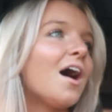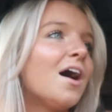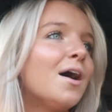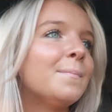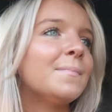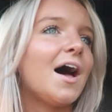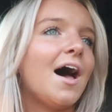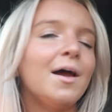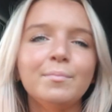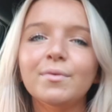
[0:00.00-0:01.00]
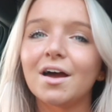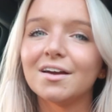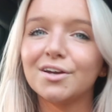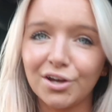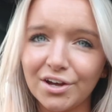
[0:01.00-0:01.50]
Um, I'm
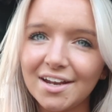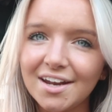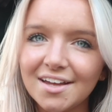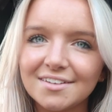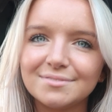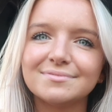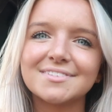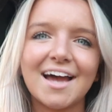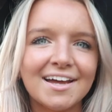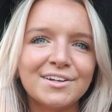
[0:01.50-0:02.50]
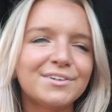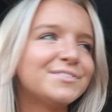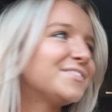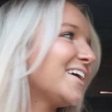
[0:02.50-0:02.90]
good, kind of.